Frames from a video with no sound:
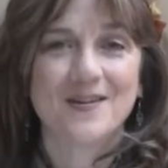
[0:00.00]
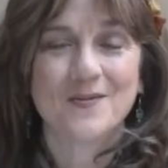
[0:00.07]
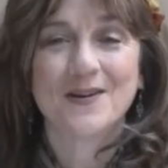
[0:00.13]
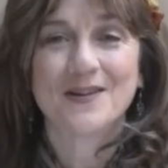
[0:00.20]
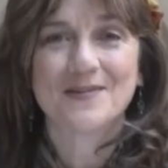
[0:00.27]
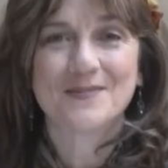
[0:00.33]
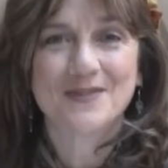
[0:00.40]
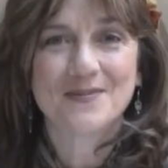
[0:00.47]

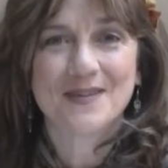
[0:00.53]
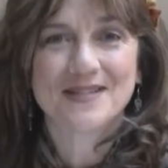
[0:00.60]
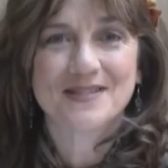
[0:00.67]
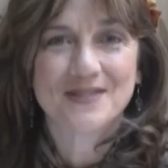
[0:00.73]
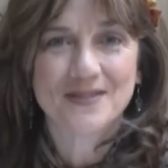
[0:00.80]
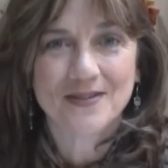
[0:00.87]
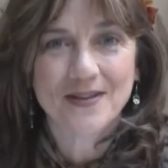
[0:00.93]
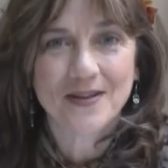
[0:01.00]
welcome to my
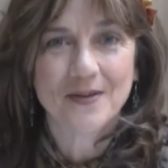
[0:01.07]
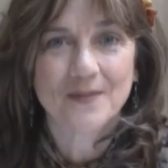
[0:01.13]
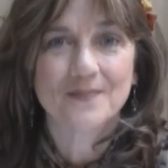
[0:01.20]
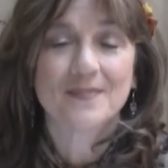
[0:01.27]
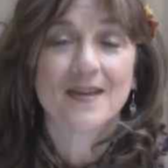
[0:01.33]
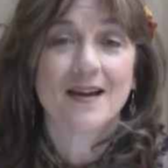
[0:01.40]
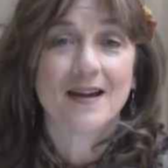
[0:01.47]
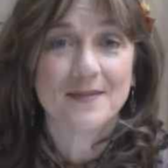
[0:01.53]
studio.
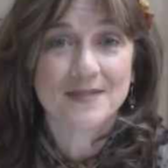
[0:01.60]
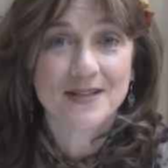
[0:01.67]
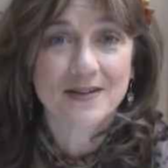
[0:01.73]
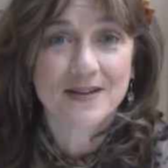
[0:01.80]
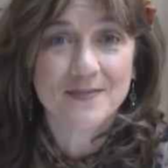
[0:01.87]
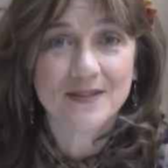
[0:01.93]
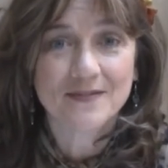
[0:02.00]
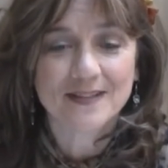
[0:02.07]
I'm
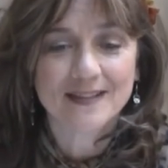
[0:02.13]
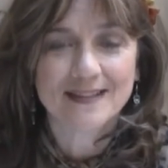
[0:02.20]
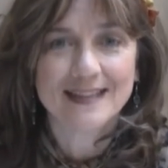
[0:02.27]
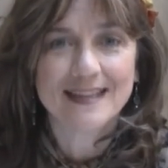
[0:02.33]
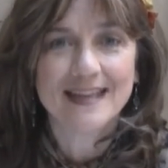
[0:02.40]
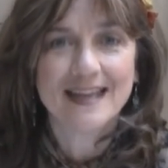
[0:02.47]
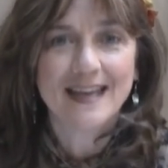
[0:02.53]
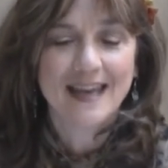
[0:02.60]
Terry
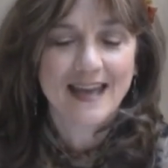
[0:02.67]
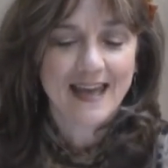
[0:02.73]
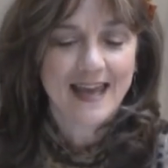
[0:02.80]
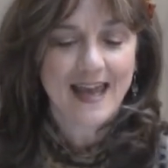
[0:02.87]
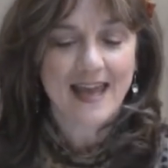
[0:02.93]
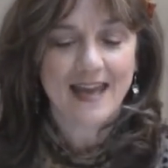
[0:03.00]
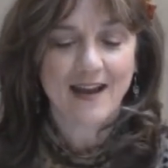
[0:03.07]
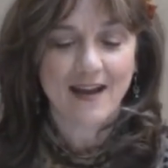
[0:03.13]
McFeely
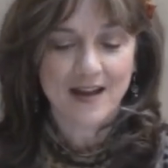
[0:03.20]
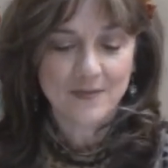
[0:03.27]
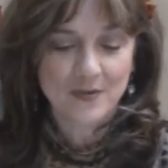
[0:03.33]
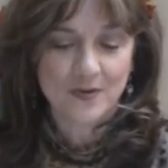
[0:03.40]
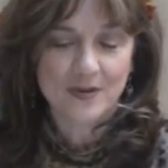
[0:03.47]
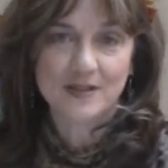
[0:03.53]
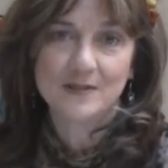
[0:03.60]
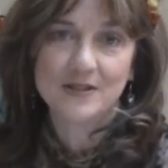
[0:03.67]
and I'm
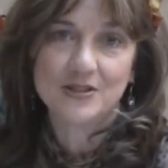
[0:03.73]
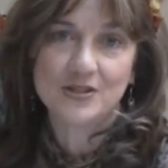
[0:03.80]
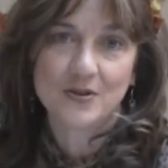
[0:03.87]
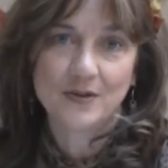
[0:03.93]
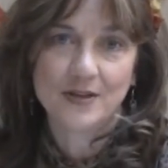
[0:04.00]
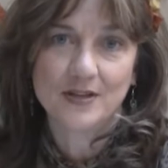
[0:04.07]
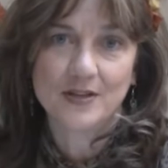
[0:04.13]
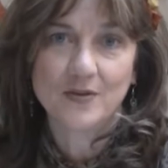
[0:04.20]
going to be
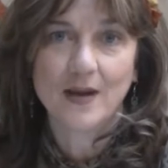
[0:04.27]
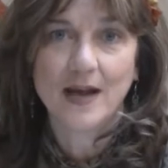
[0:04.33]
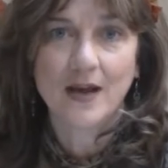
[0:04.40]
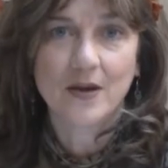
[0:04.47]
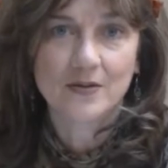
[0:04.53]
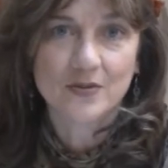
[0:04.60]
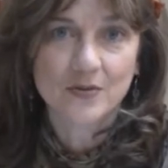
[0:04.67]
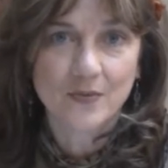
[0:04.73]
showing you
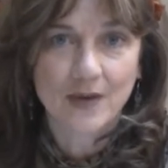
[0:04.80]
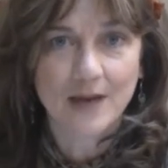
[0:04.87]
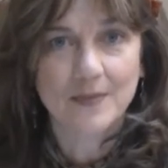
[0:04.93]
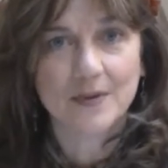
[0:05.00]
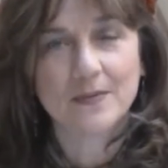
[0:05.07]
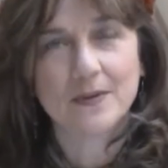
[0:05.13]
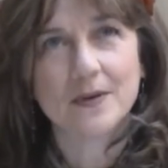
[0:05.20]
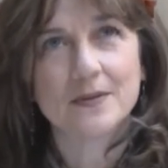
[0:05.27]
how to wrap
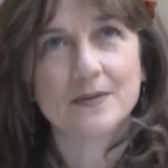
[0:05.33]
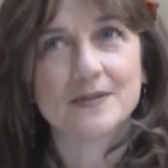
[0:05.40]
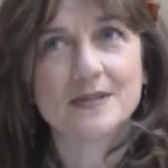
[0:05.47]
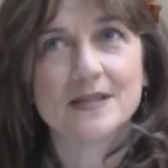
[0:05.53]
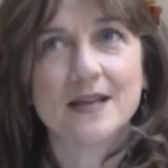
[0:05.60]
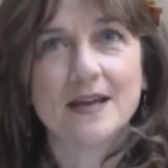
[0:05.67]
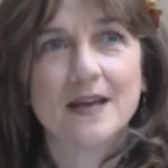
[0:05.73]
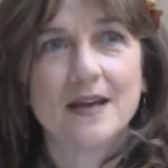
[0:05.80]
a rose.